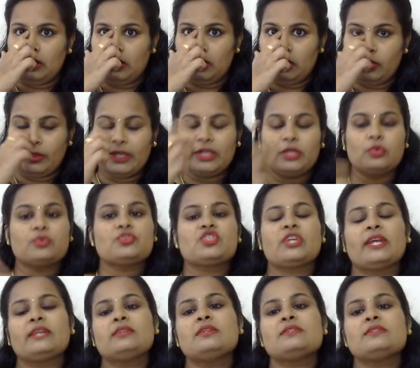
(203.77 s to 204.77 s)
when you
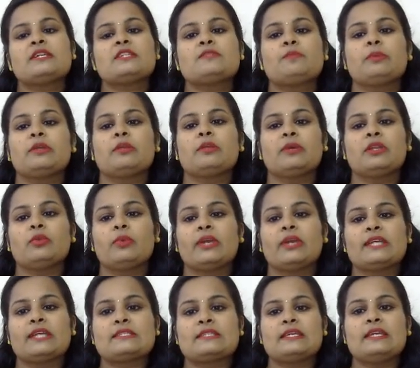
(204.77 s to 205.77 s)
check this experiment, we
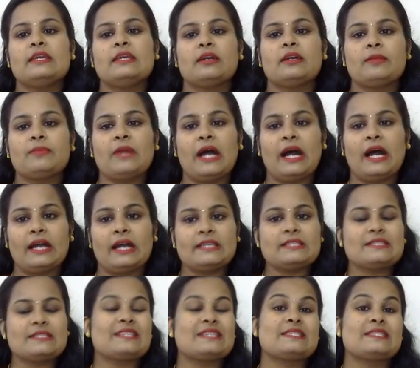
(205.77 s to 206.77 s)
can see the ice
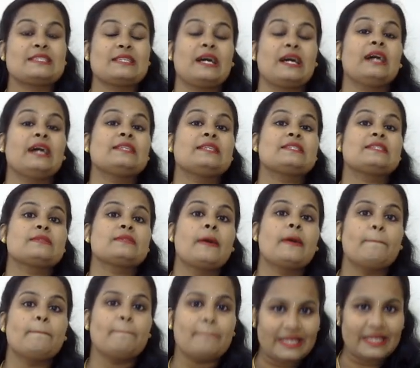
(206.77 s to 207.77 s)
starts
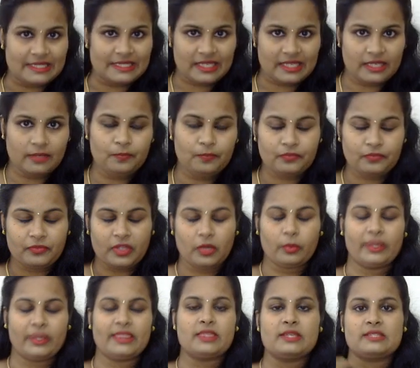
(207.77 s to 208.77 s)
melting
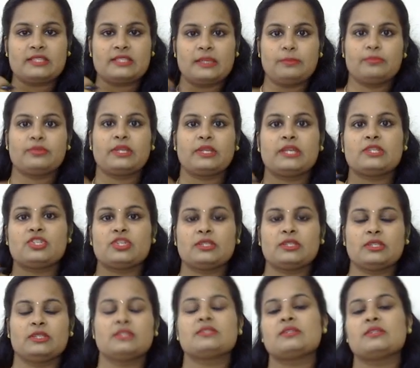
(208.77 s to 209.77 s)
when the temperature
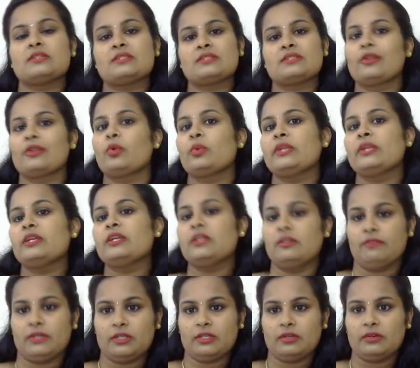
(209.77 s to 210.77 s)
is slowly
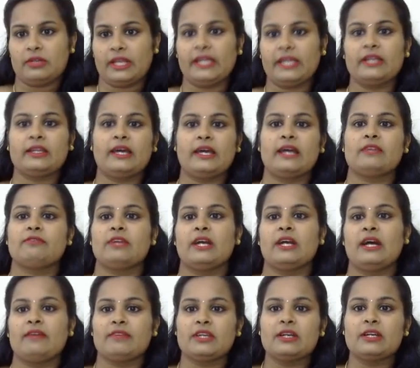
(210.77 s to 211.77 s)
given, right? And we are
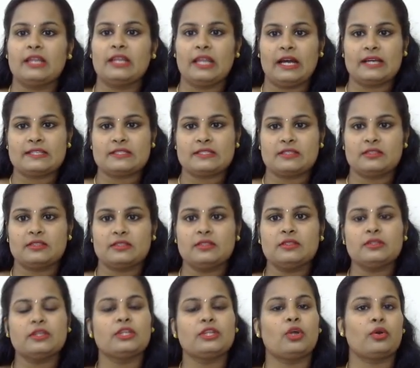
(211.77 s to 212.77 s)
having a glass stirrer
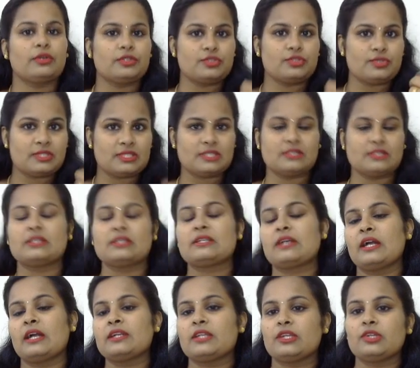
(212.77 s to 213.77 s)
in order to stir it
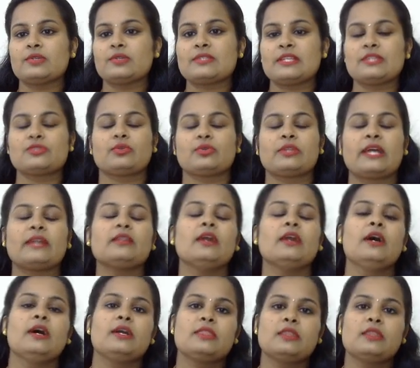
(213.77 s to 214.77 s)
continuously so that
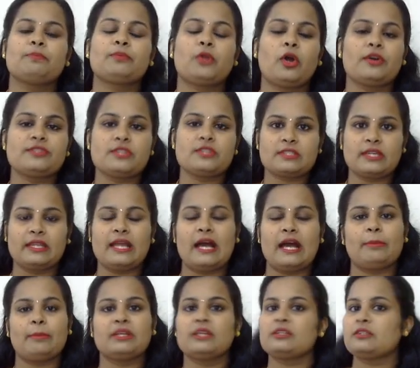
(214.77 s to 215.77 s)
the process can
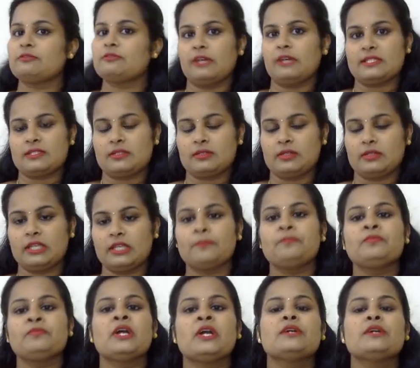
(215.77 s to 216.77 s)
happen at a faster rate.
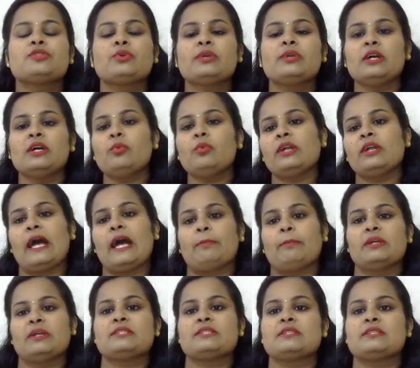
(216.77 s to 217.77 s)
So here what
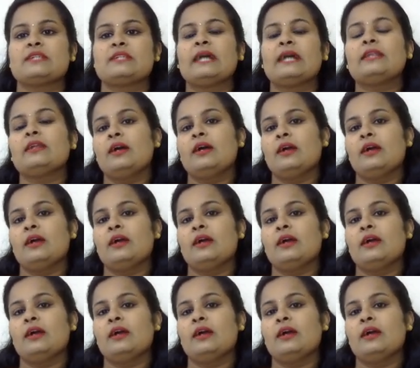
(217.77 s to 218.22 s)
happens is that